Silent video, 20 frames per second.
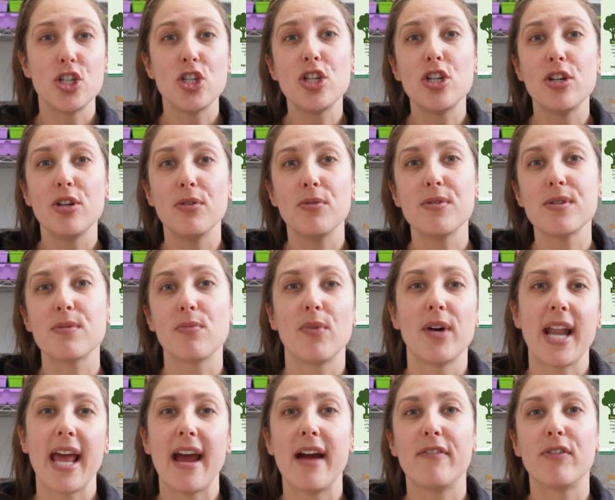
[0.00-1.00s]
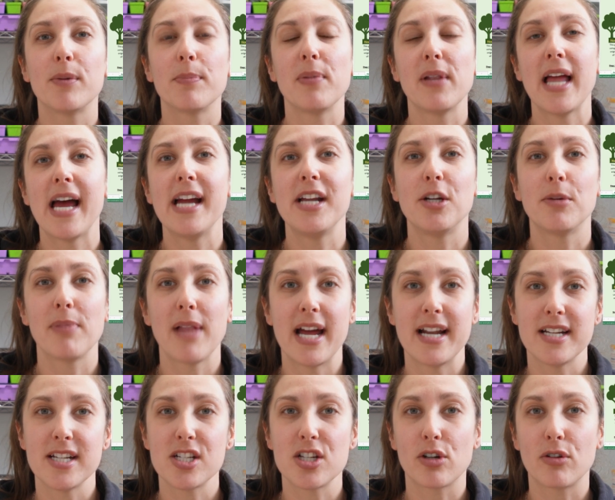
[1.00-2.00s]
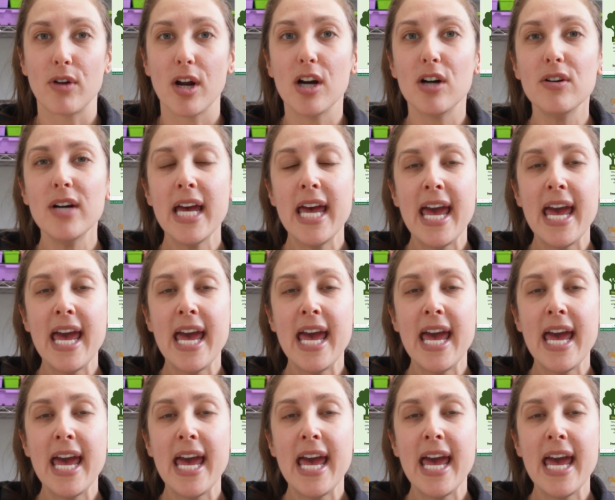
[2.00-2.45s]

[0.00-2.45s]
choose whatever plant you're planning to grow,